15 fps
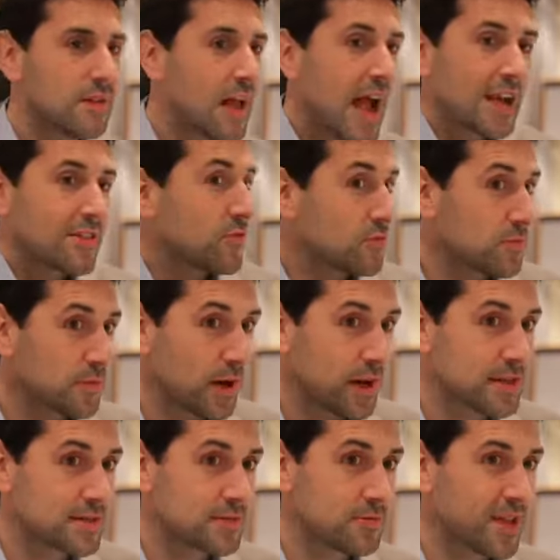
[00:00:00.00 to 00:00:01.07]
act through
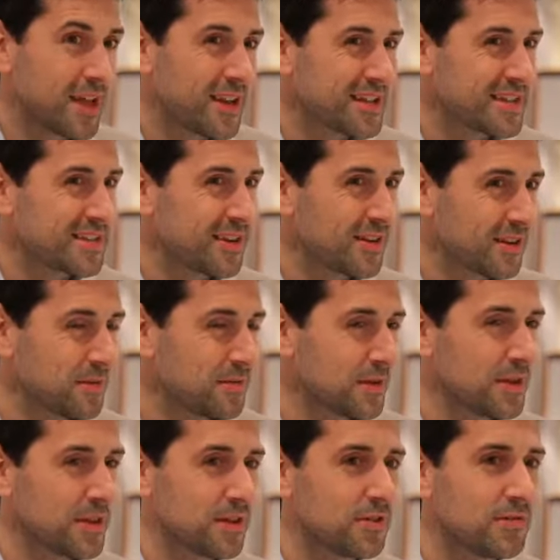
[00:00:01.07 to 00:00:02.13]
price without necessarily
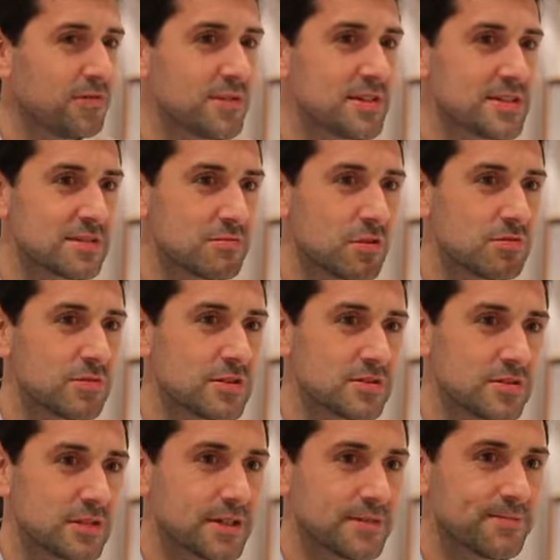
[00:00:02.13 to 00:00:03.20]
being convinced of what we're
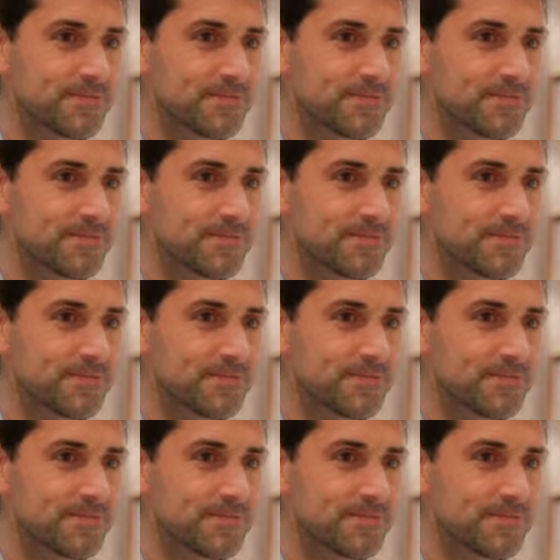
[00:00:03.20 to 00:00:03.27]
doing.